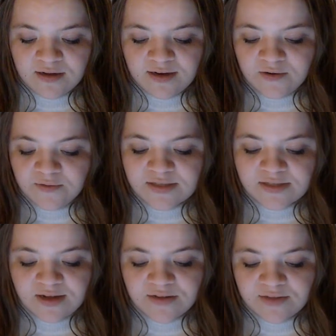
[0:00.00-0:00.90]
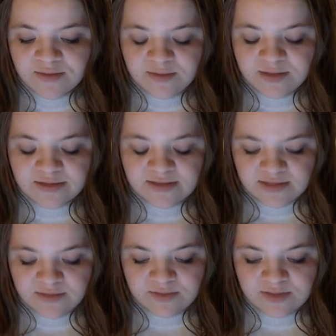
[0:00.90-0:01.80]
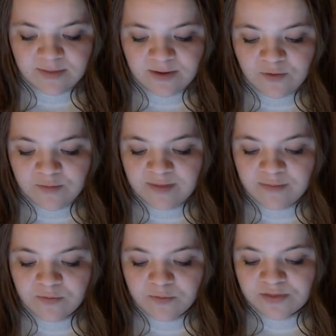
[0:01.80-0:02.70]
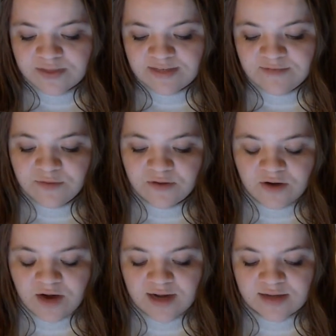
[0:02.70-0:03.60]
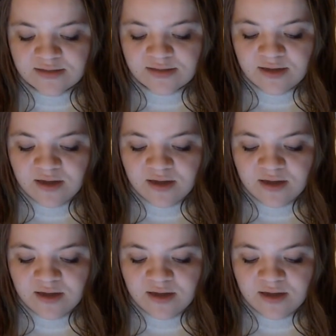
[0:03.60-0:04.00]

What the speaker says: I'd always thought that being seen was about what people perceived with their eyes,